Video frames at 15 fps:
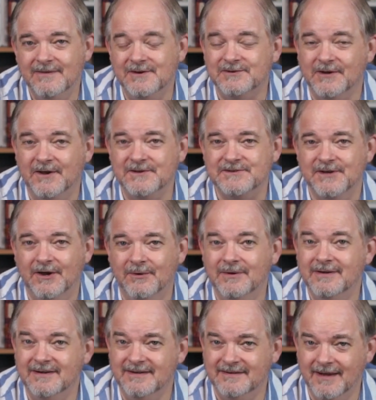There's
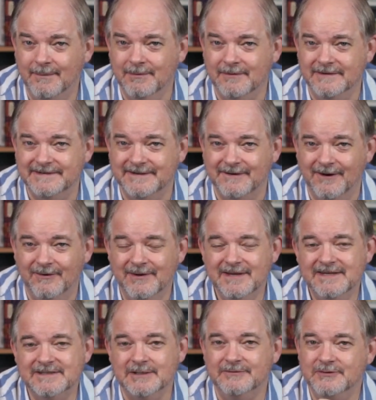also double zero.
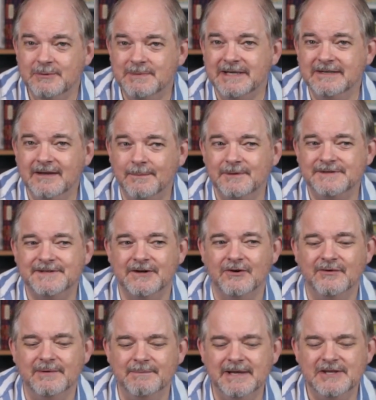So if you bid double
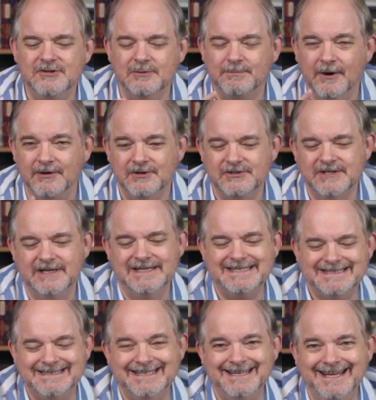zero, it means your partner's going to
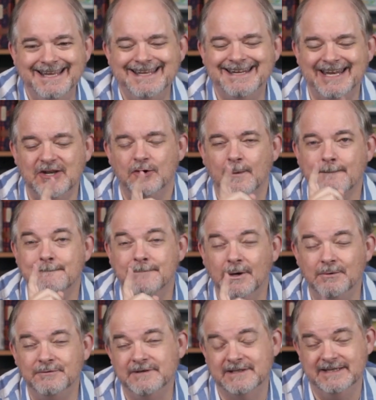sit in and you're
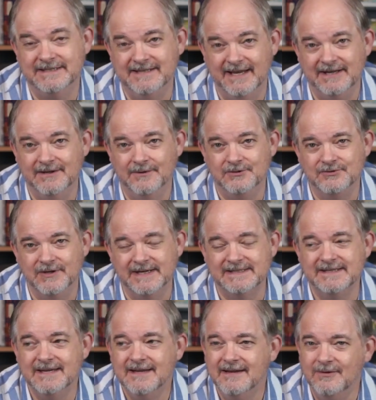both going to take no tricks.
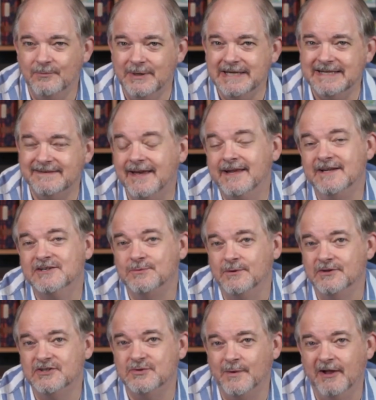Winning that is
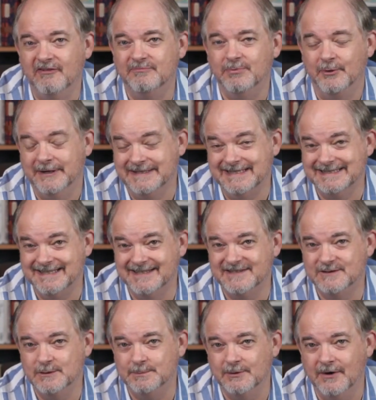worth 12 points because that's
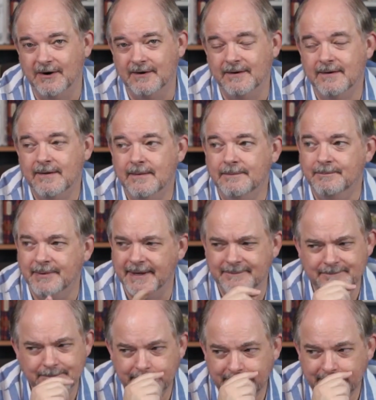super hard. But